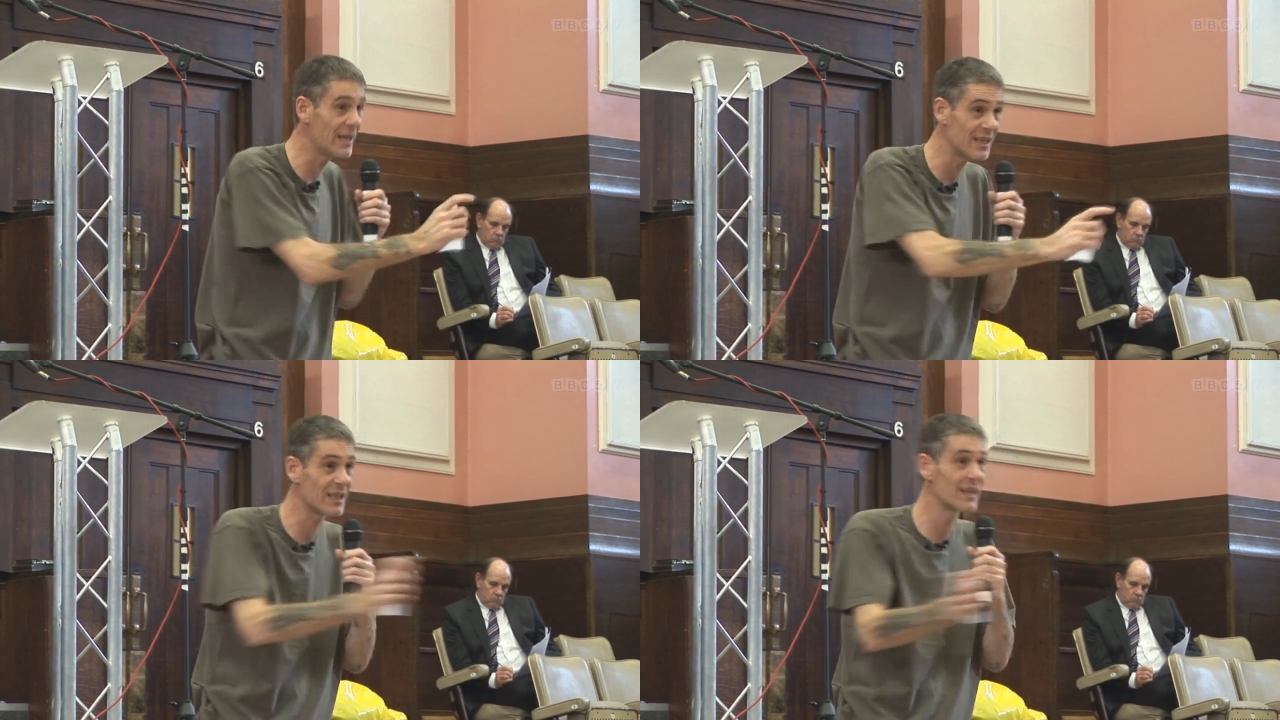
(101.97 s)

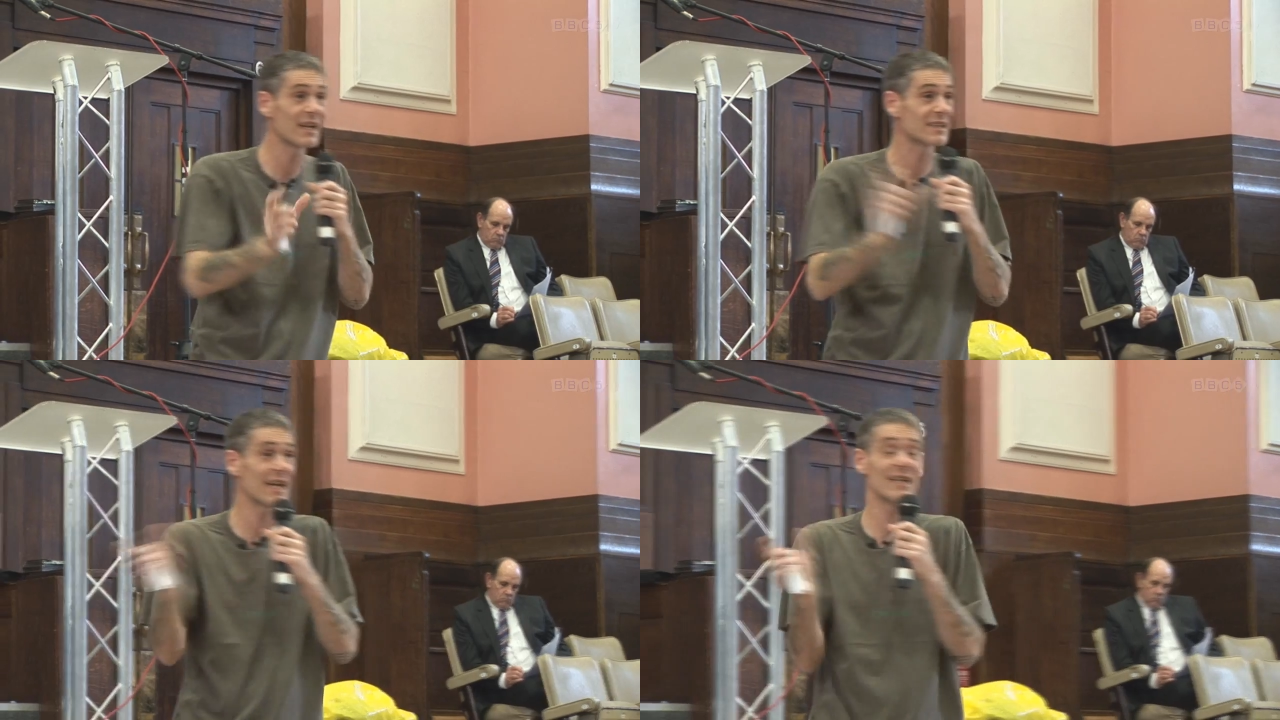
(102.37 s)
anything
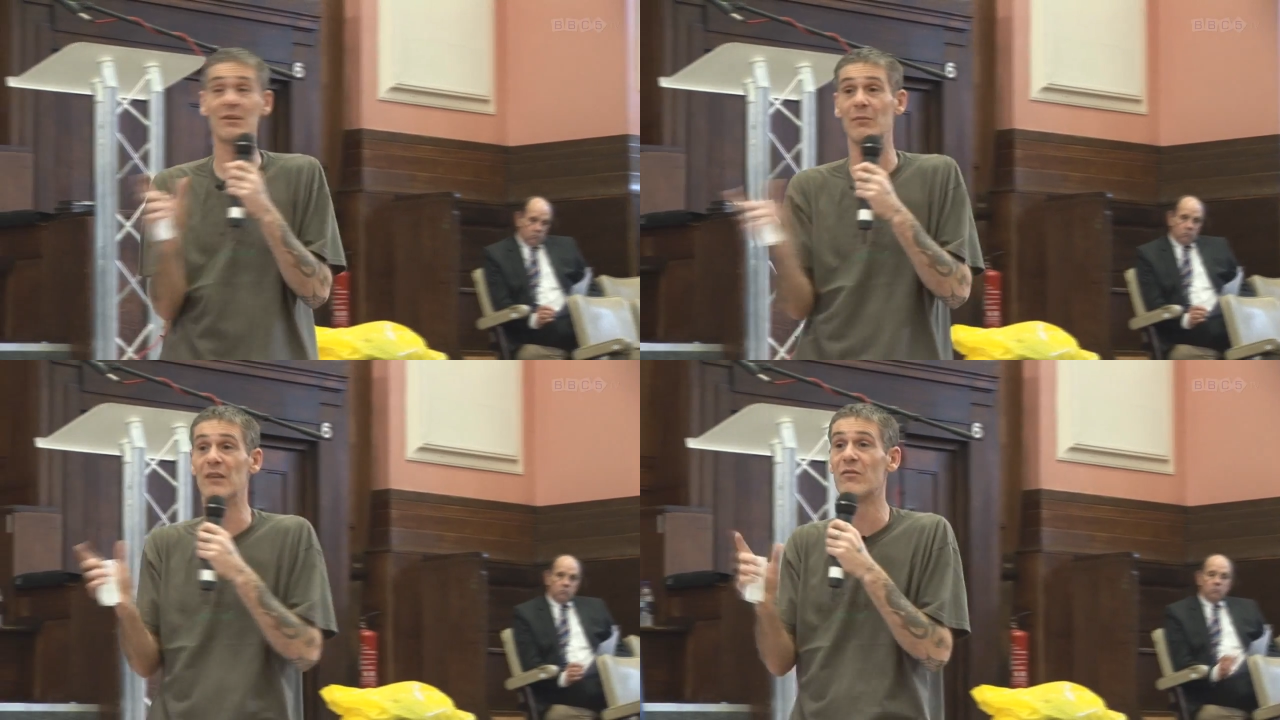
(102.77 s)
they're
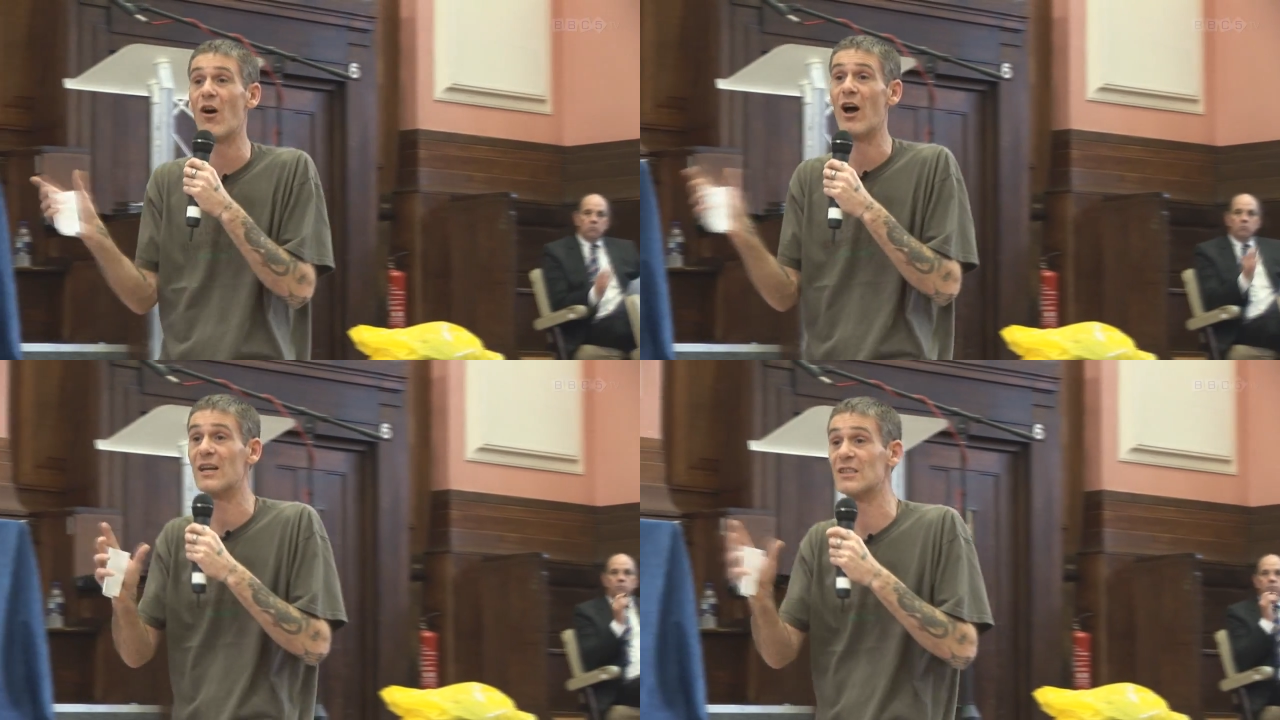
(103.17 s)
sending me
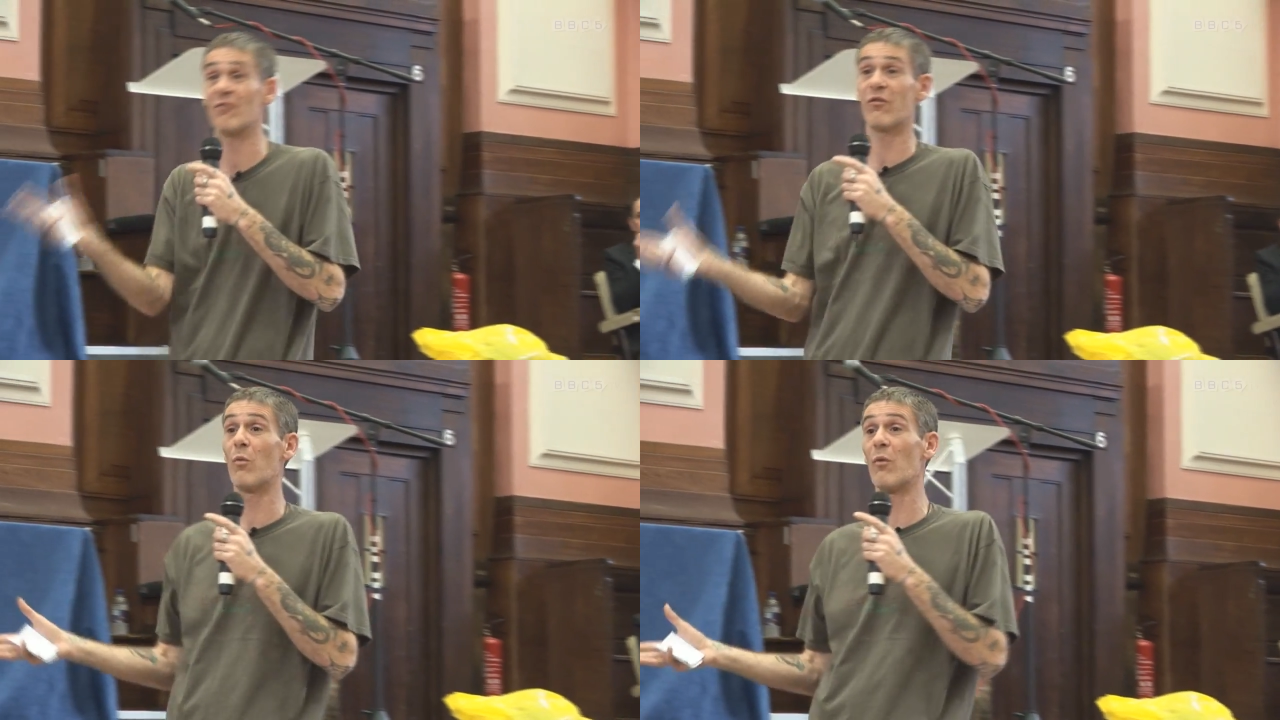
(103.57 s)
via
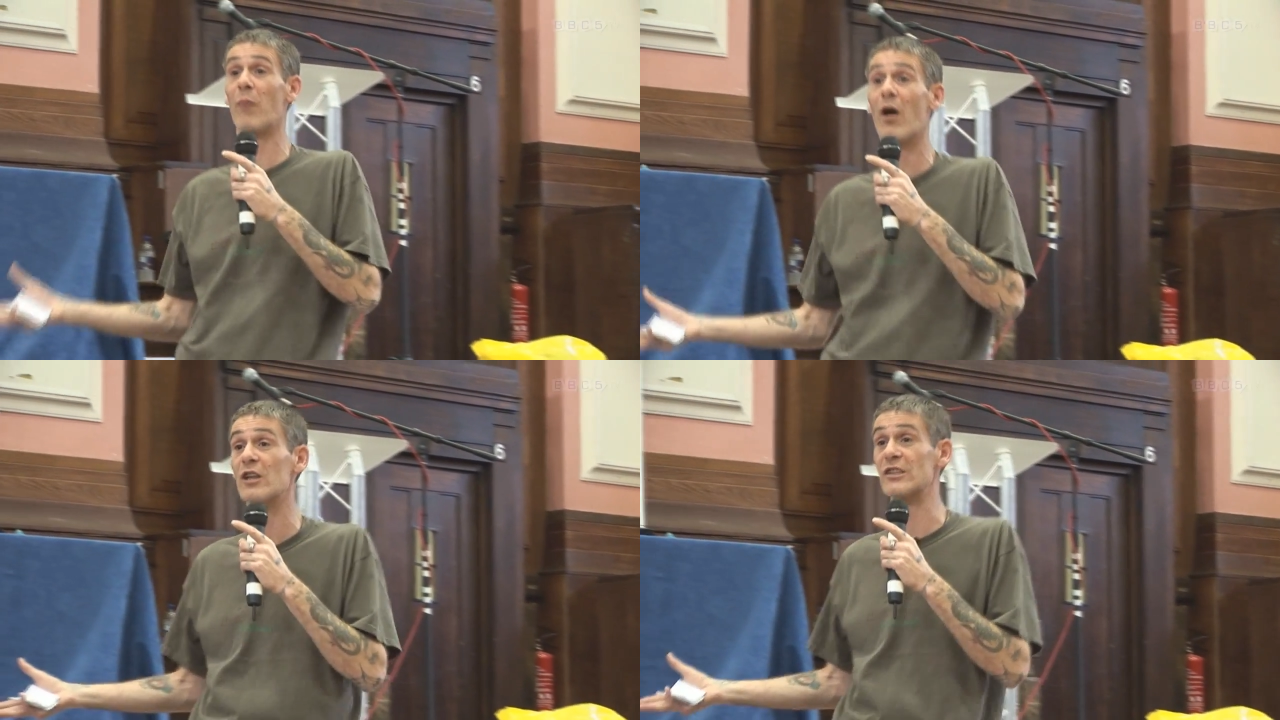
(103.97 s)
some form of
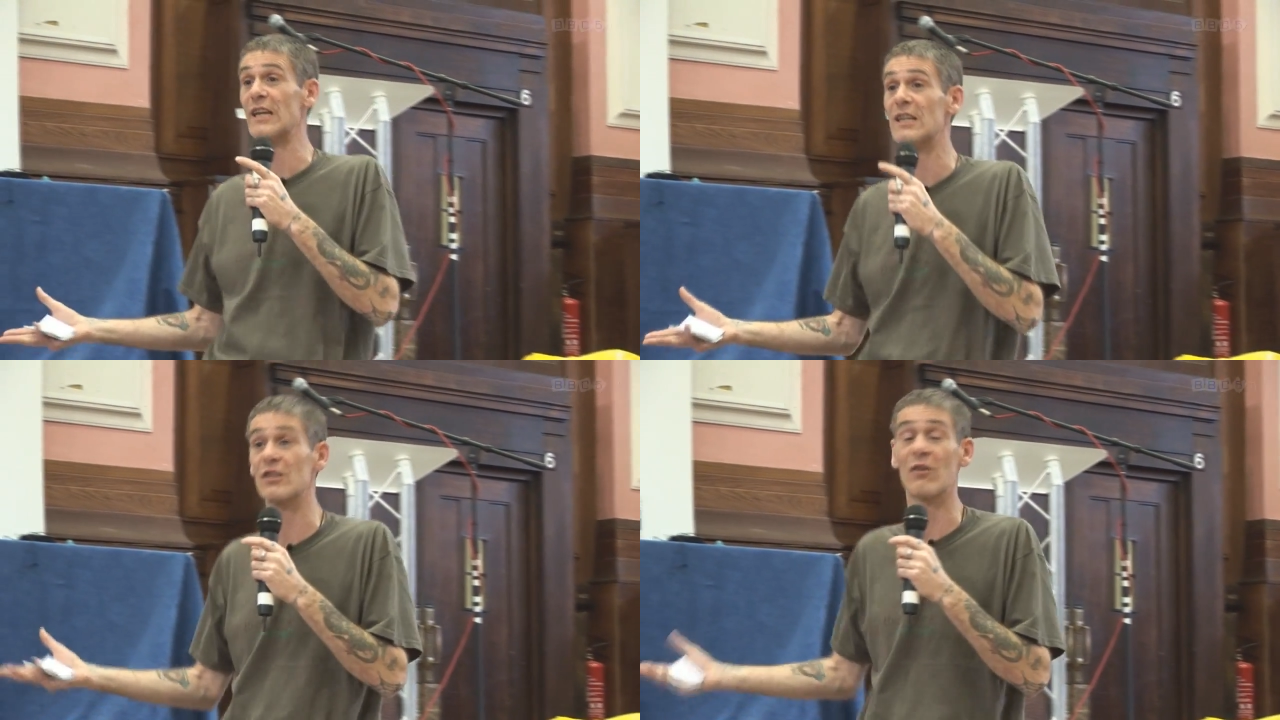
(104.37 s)

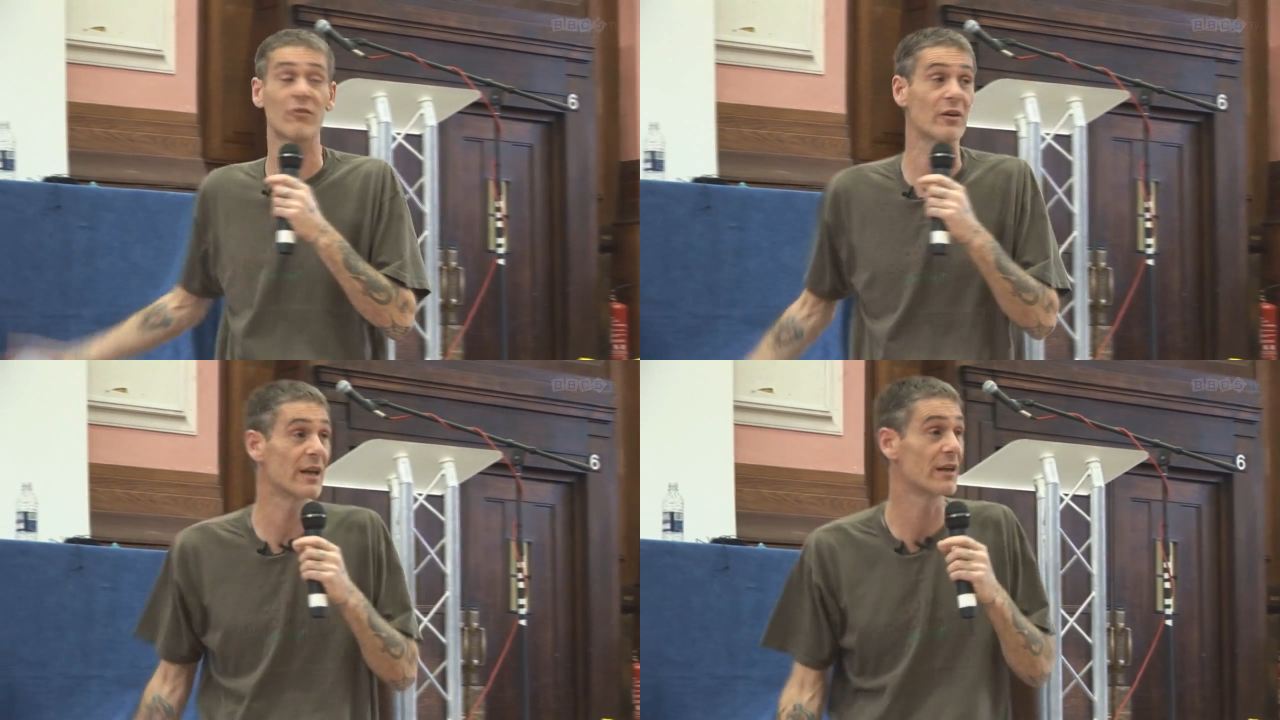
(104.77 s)
policy that's gone
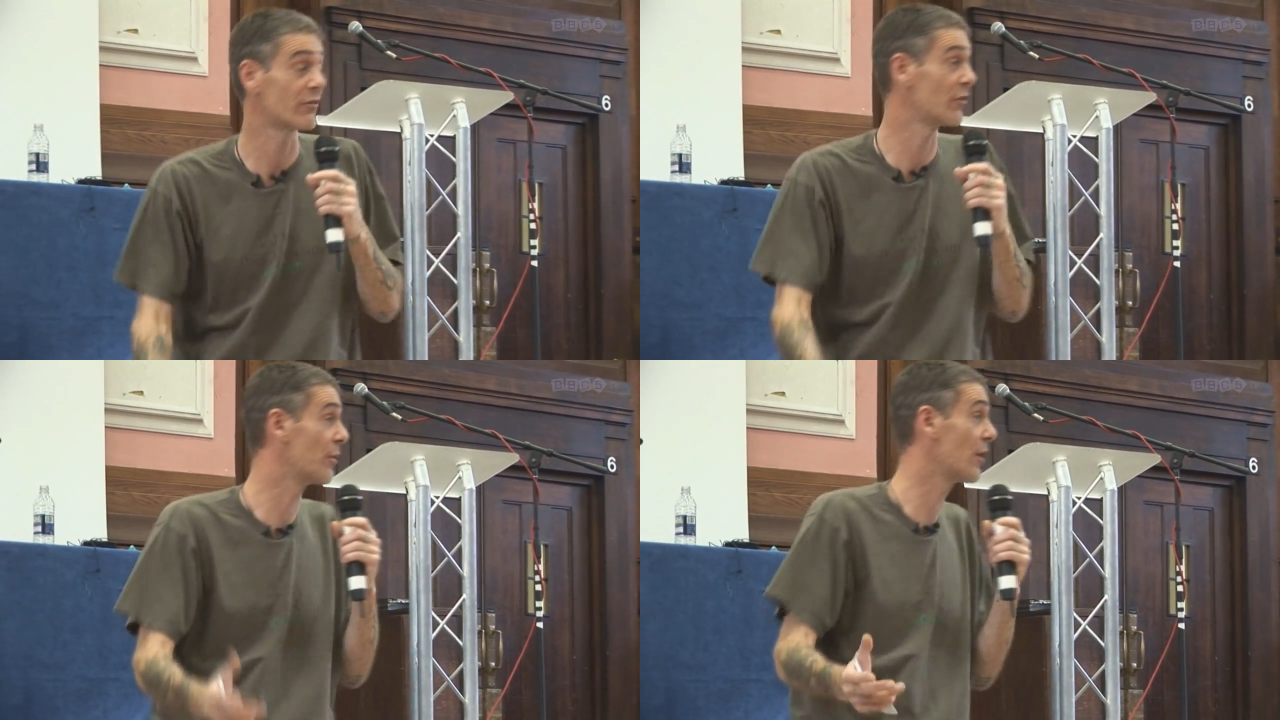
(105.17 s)

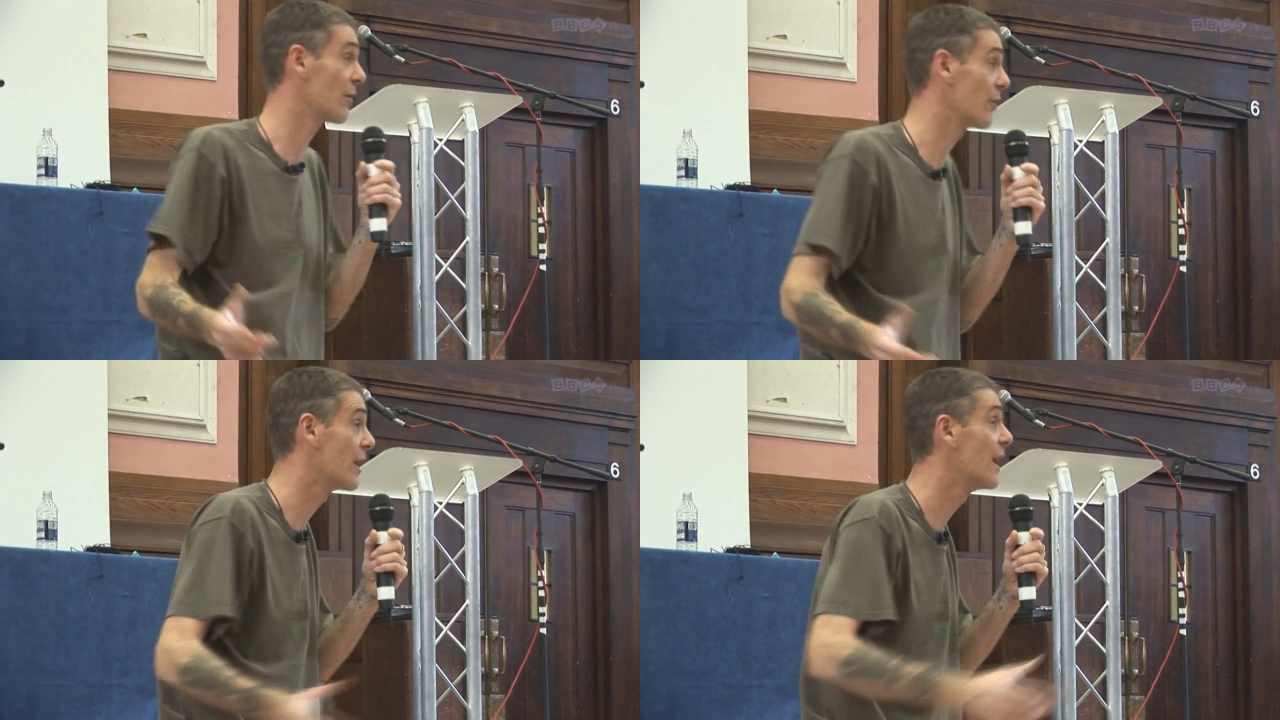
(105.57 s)
through
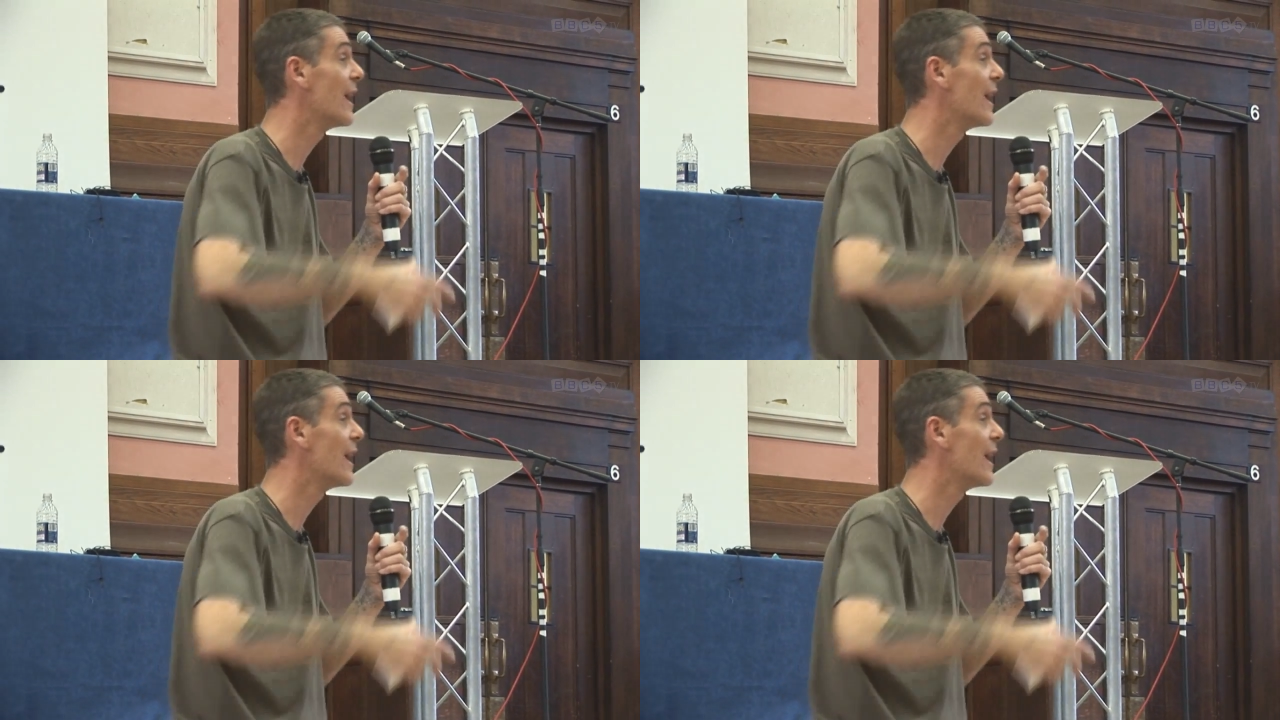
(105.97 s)
Parliament,